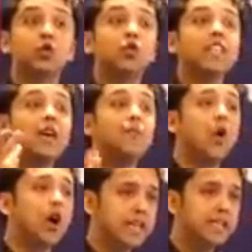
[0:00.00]
to the
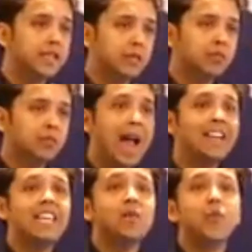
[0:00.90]
employees
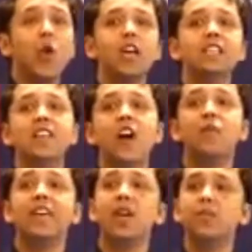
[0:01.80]
and the employees now
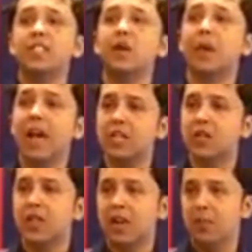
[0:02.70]
became the
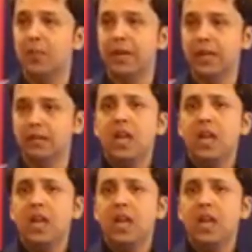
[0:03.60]
suppliers of the company.